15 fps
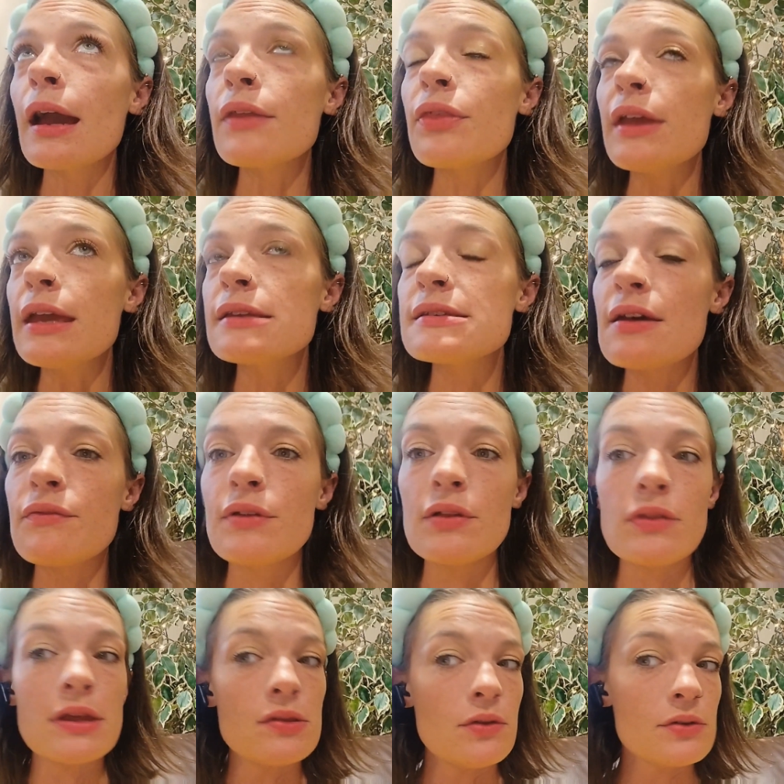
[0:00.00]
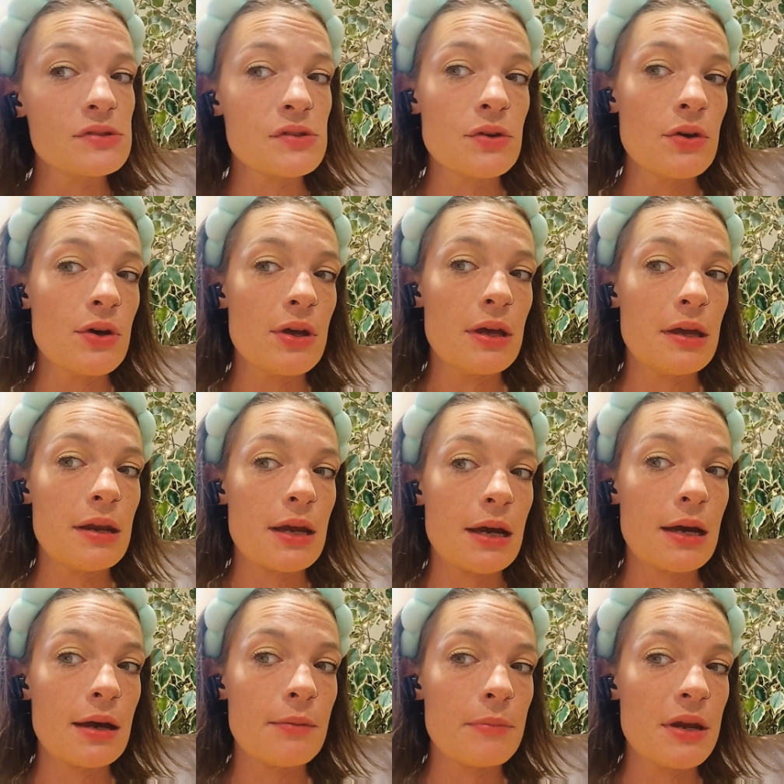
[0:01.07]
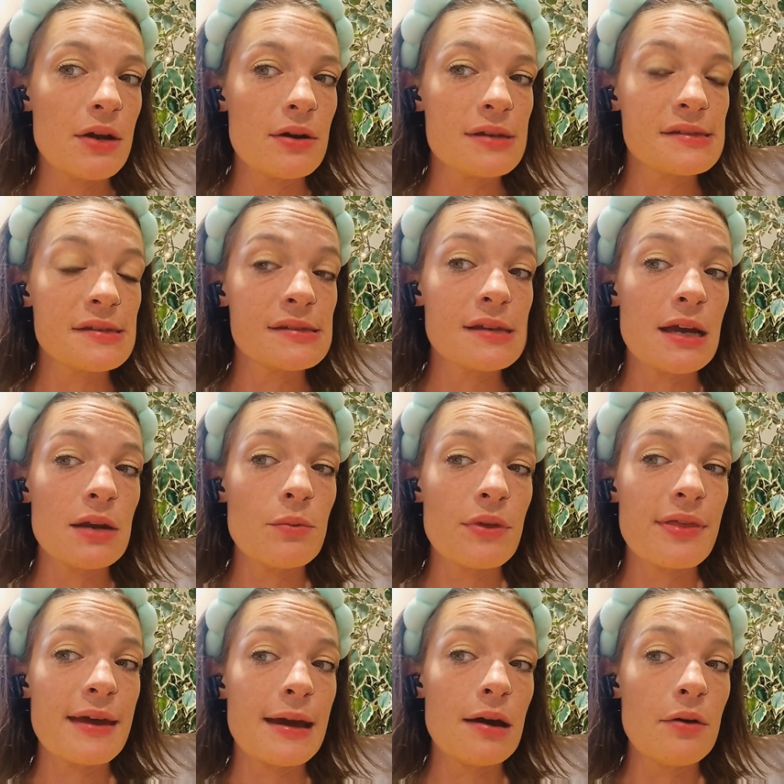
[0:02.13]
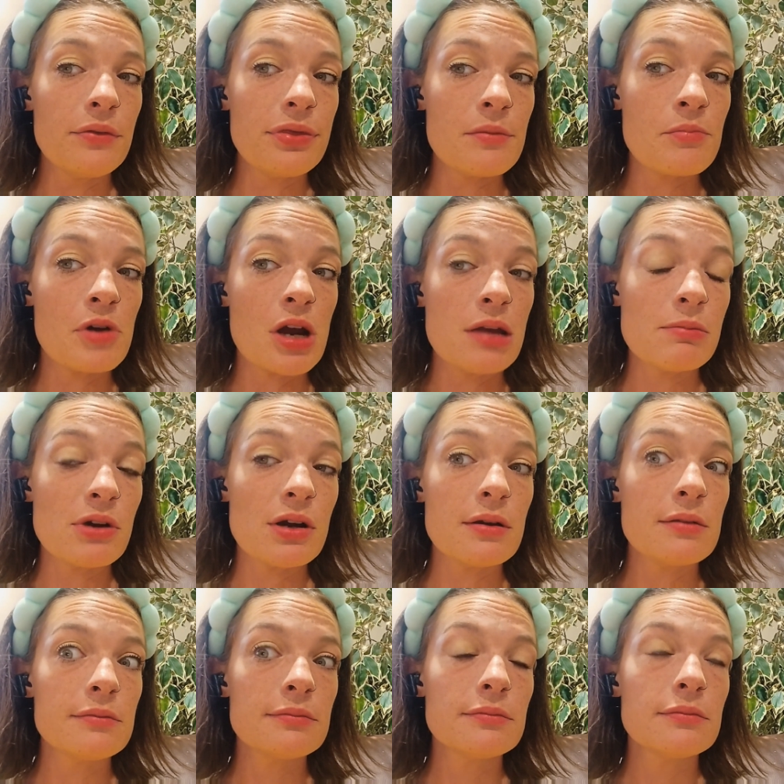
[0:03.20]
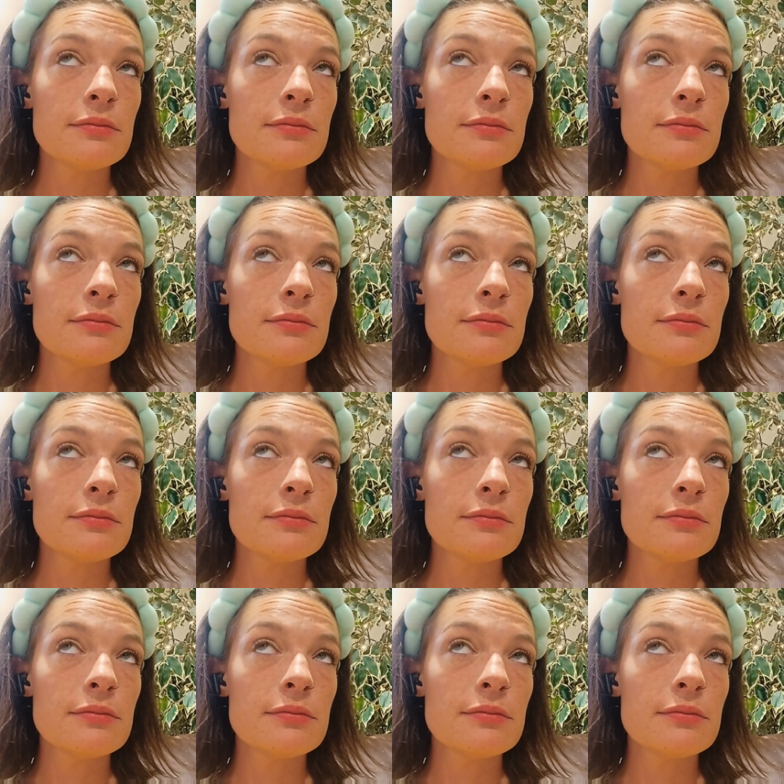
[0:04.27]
I think it definitely looks good. Here is the side without the primer.